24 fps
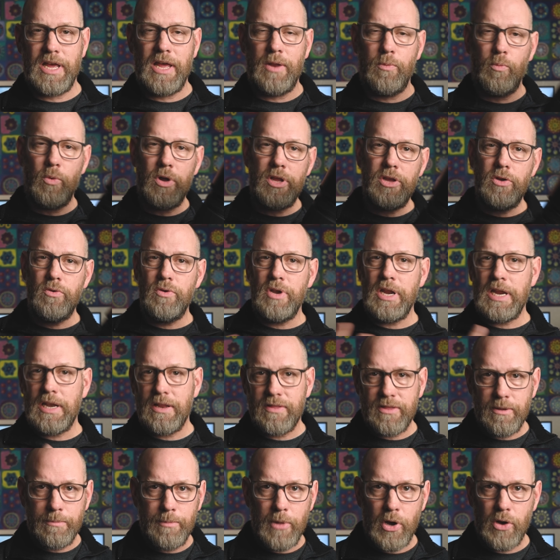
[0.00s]
And when you need
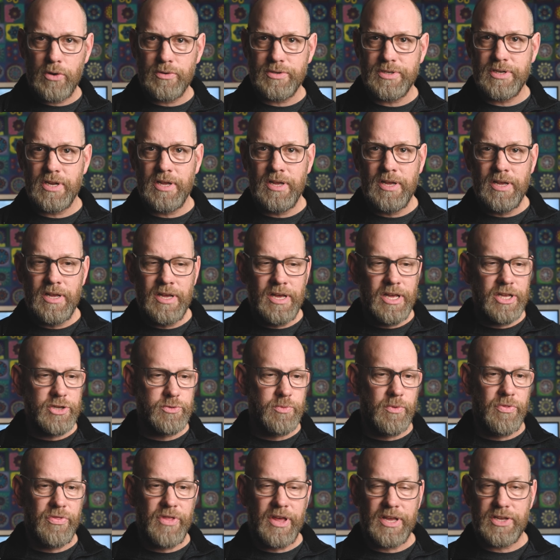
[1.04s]
it the most is
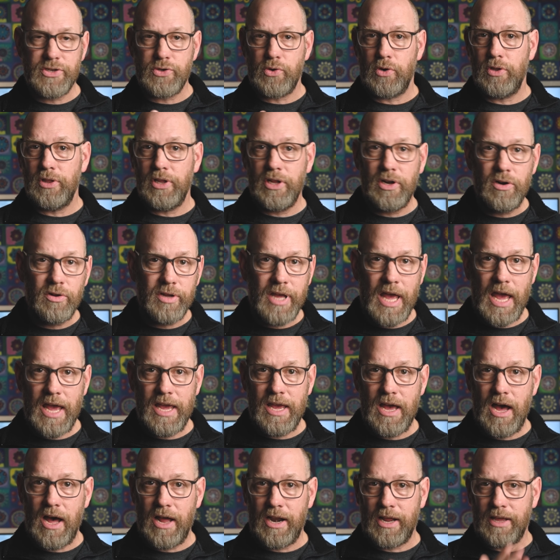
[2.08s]
when things are a little
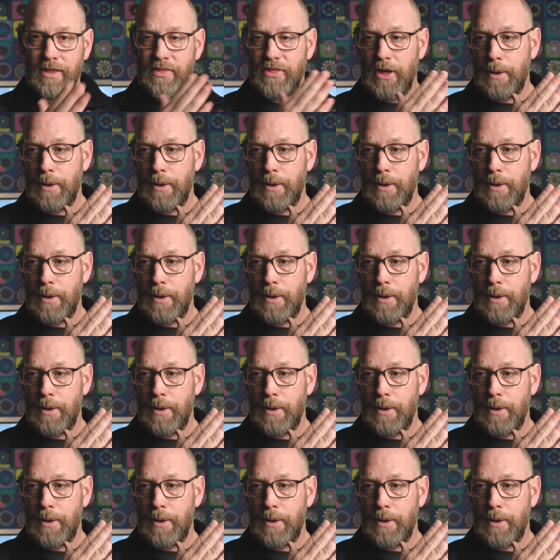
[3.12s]
chaotic.